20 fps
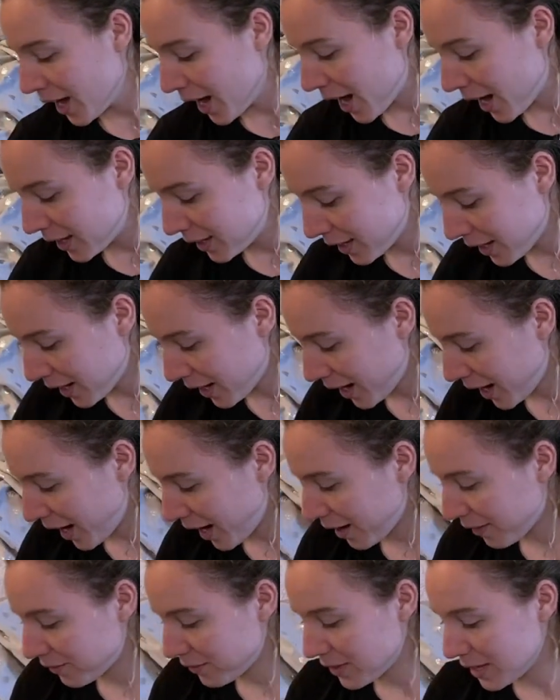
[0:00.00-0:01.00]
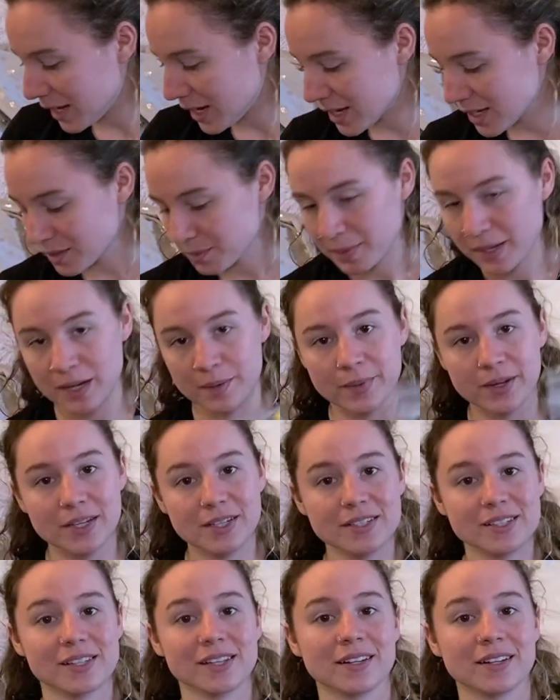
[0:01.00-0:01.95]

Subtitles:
And then I have these babies.